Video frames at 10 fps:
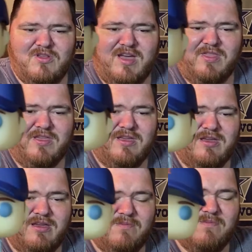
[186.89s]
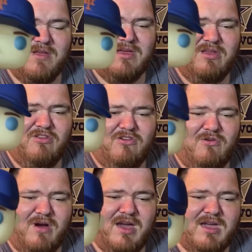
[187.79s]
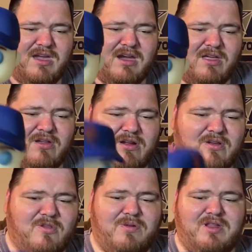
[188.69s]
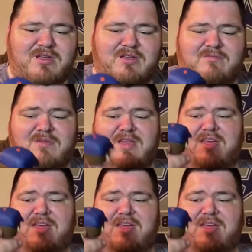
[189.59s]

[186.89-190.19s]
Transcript: he's got the two eye colors, but um,